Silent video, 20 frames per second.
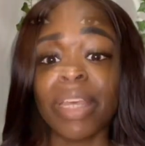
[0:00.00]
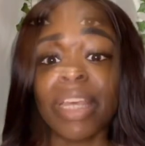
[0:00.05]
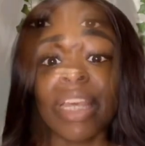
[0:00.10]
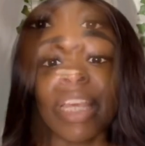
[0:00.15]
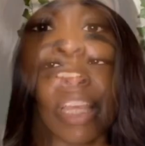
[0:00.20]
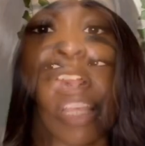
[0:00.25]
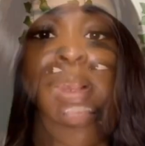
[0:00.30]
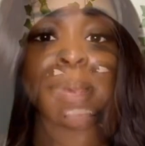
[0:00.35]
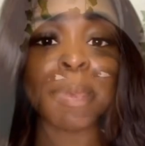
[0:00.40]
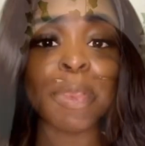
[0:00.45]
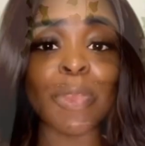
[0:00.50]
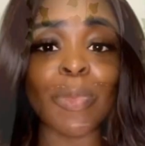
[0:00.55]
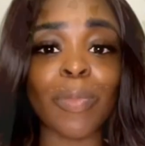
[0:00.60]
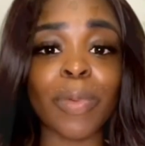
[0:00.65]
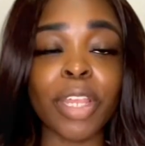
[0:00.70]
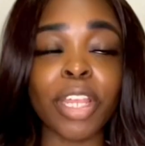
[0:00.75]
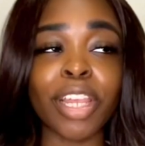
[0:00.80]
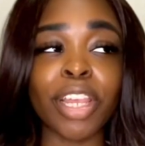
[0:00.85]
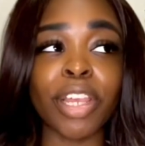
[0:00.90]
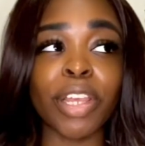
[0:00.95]
Instagram is
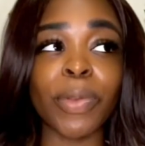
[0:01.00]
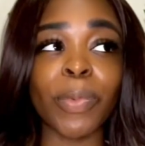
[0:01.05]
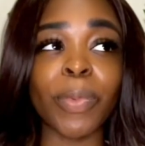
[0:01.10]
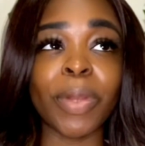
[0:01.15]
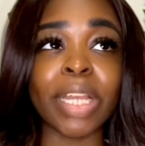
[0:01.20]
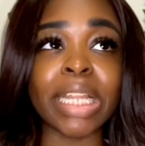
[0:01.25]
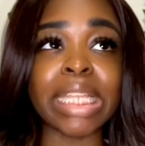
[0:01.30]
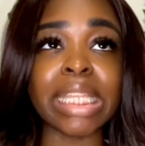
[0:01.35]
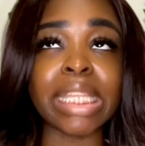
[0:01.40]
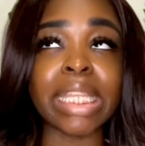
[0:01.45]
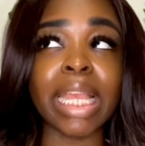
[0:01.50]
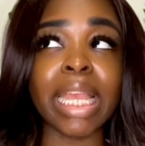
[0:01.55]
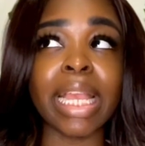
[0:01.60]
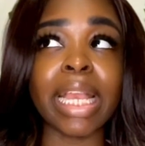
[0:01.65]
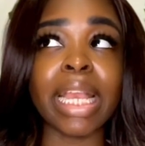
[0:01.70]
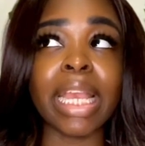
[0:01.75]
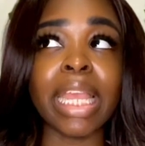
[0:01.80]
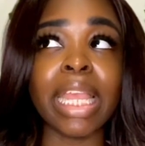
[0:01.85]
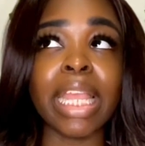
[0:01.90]
weird where it's like